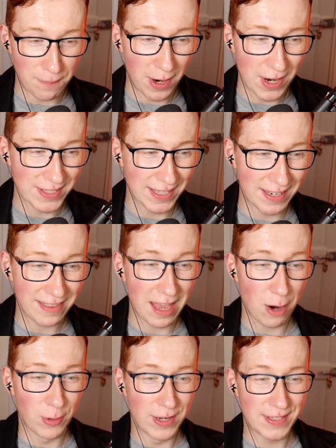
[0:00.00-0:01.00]
was a person
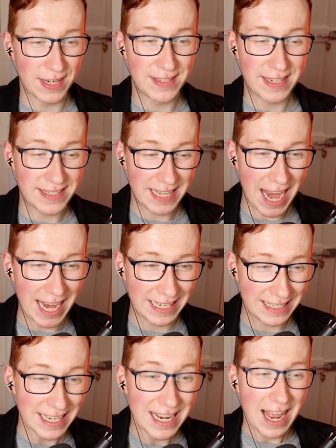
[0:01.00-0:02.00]
that was
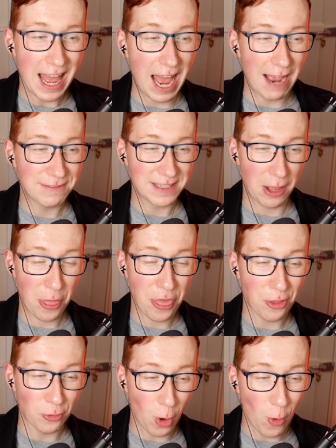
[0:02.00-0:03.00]
detained after
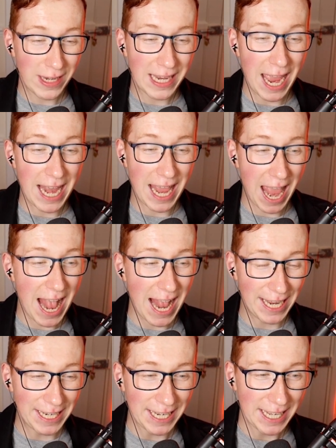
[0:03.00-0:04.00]
throwing an
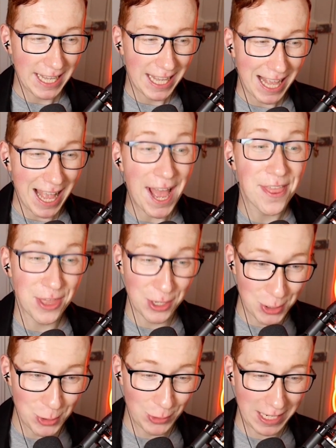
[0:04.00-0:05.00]
egg at the
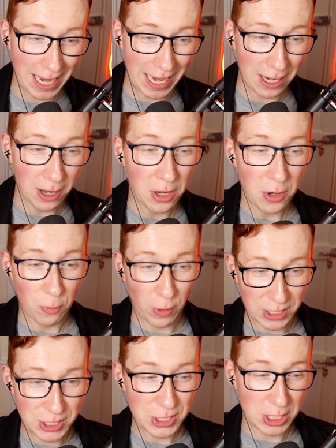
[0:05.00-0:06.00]
new king,
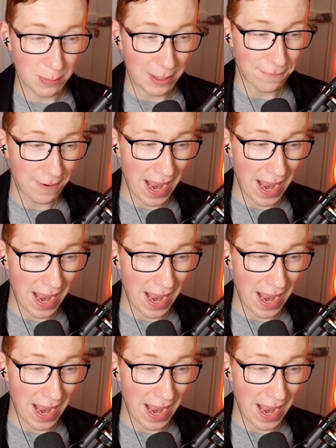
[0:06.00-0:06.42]
which, to be